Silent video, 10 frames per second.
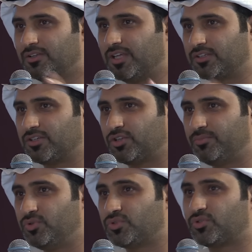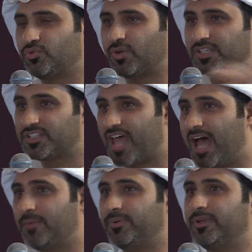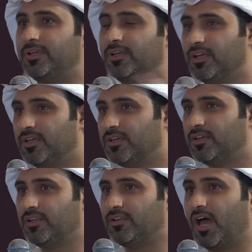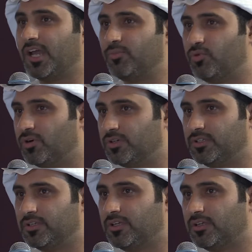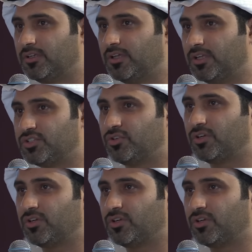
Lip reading: that contributes to what is happening in the Arab world. As